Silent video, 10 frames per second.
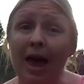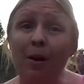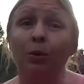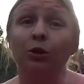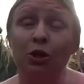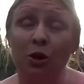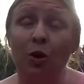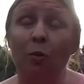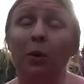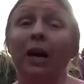able
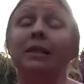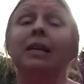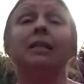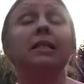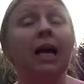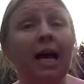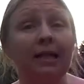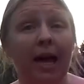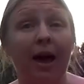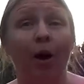to because it
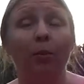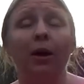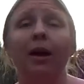does help.